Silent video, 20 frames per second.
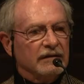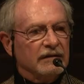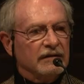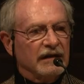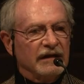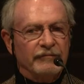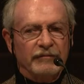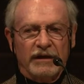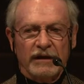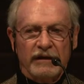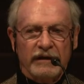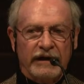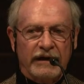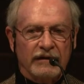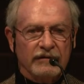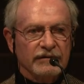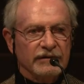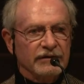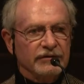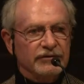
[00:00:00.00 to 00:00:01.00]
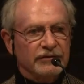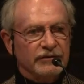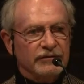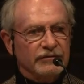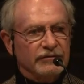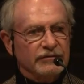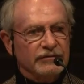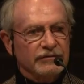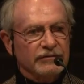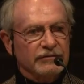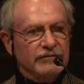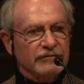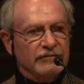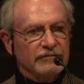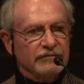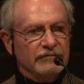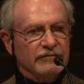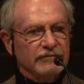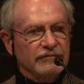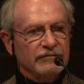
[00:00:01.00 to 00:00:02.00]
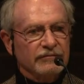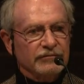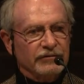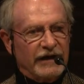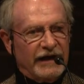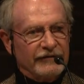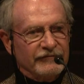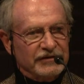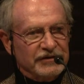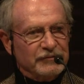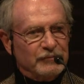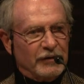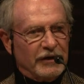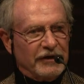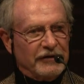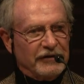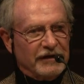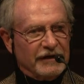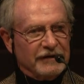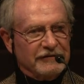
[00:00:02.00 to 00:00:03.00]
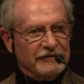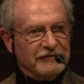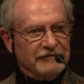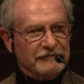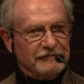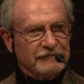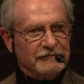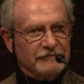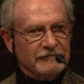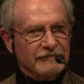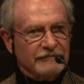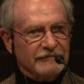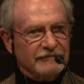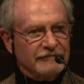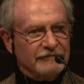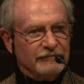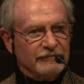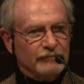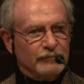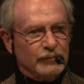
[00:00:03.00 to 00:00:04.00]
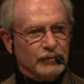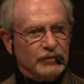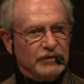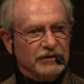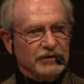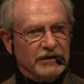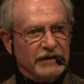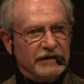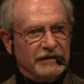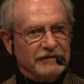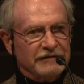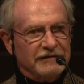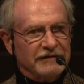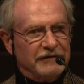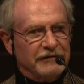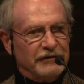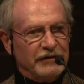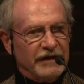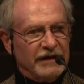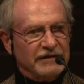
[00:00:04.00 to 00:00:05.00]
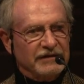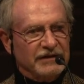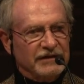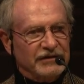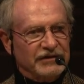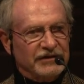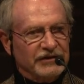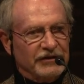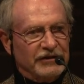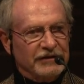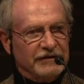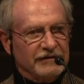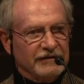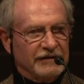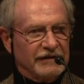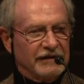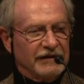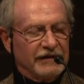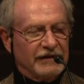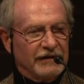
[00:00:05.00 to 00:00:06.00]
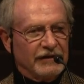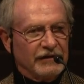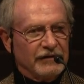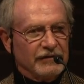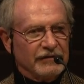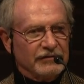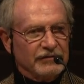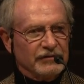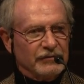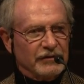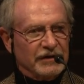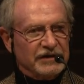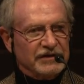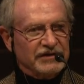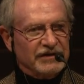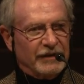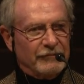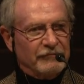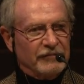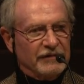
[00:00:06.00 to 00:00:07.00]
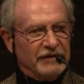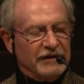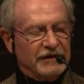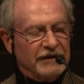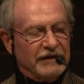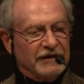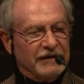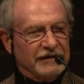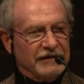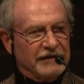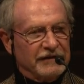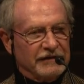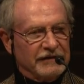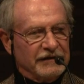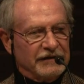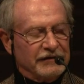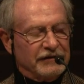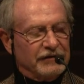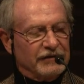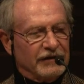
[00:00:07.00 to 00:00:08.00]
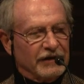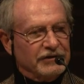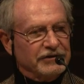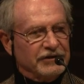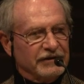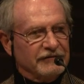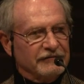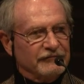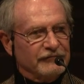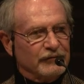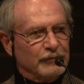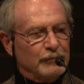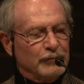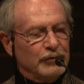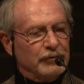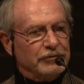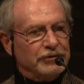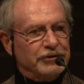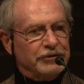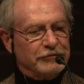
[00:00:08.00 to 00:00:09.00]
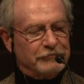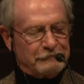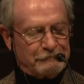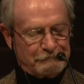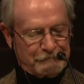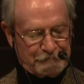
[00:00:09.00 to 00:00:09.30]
Let me now introduce Travis Myernick, Mooch and Nancy's son, to accept the induction for Mooch.